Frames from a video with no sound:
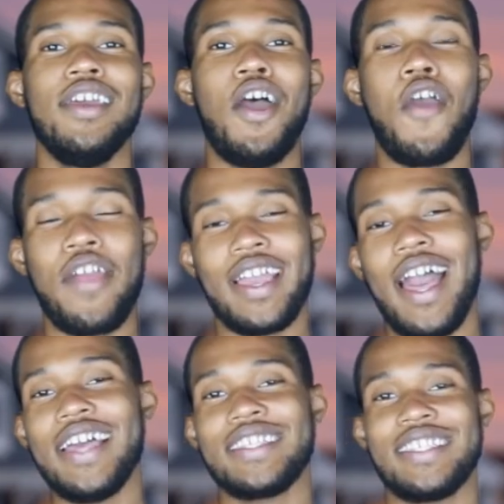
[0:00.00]
All right,
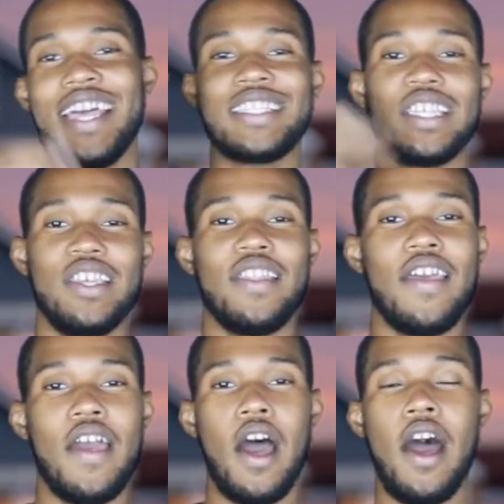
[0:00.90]
guys, that's
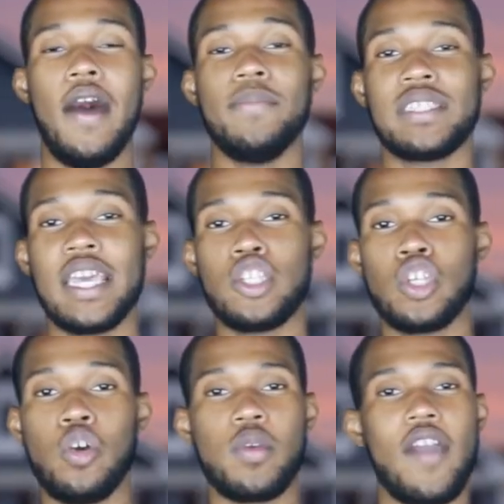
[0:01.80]
it. Stay
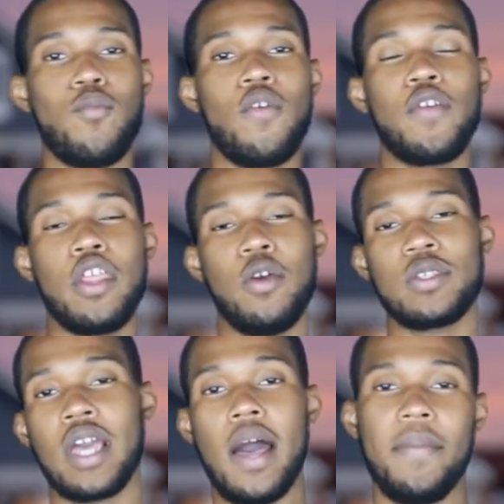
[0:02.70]
tuned. We have more videos
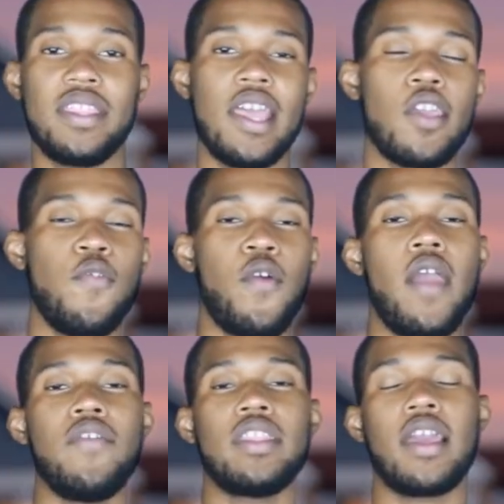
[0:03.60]
coming. Thank you for
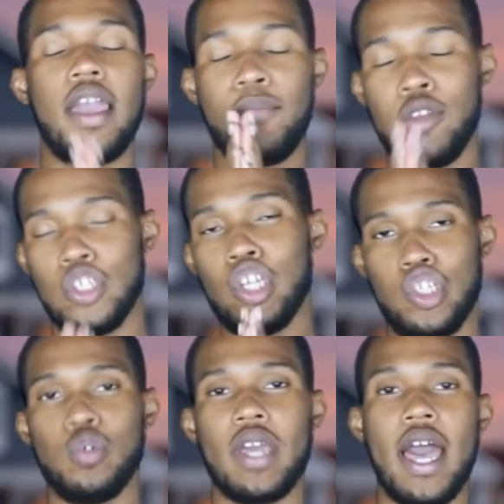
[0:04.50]
everything. I appreciate
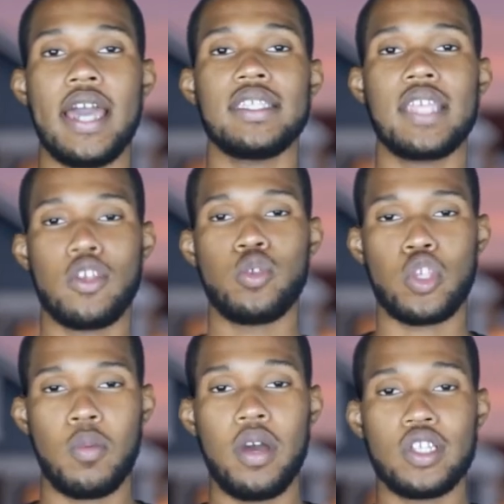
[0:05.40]
you guys. Thank you
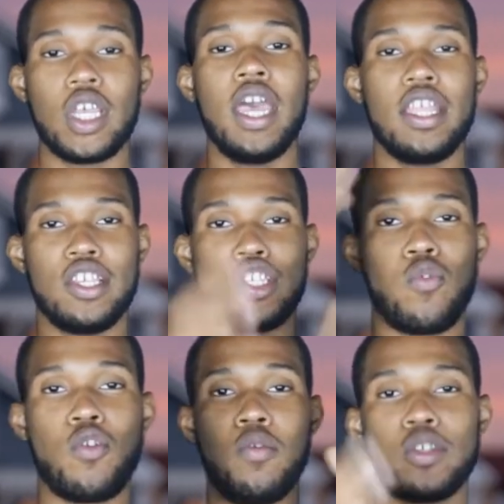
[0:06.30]
so much. This is the
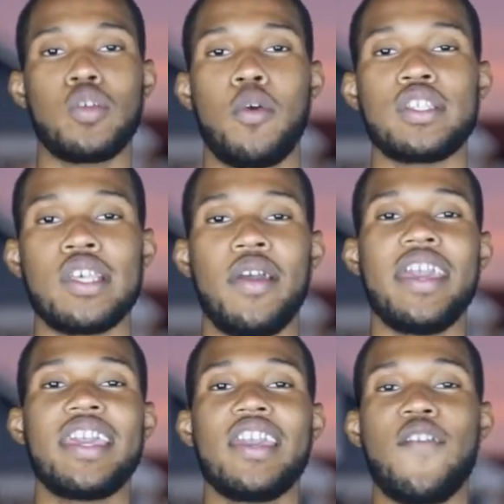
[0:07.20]
real Mr. Marcelle,
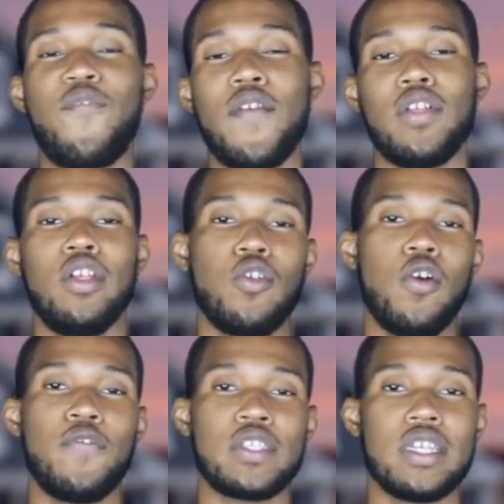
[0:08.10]
aka your favorite loan
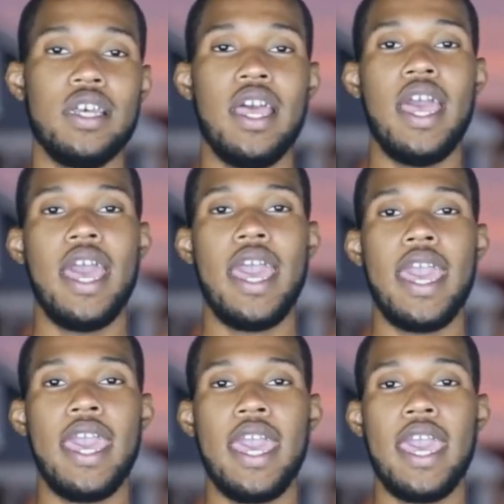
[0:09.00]
officer,
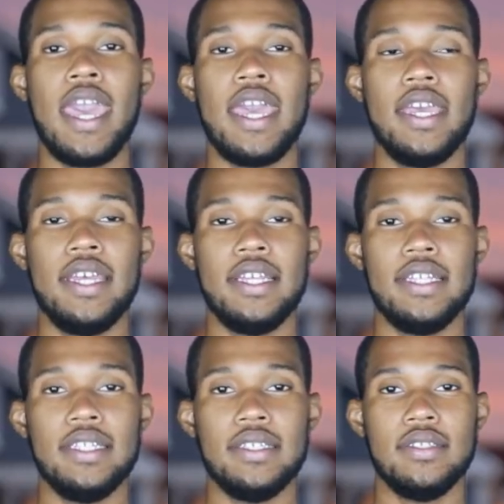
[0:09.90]

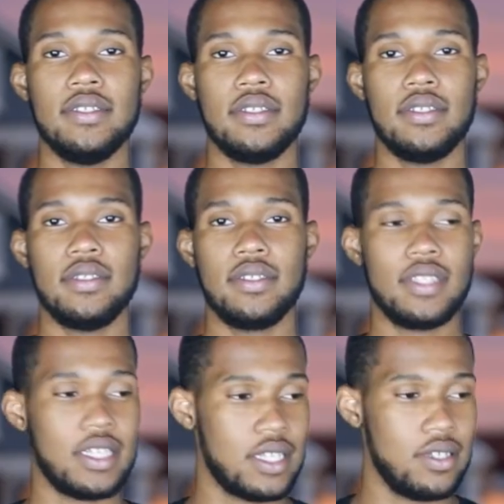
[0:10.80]
and
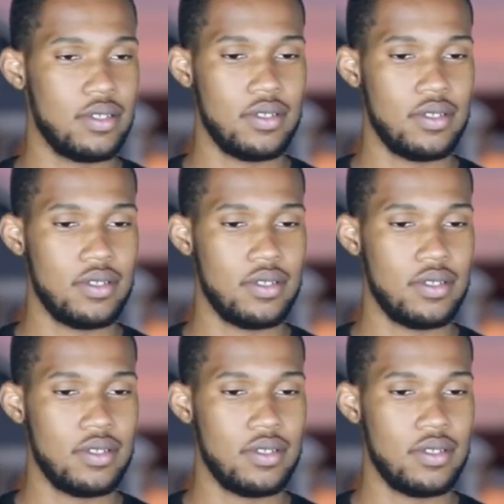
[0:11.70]
that's it.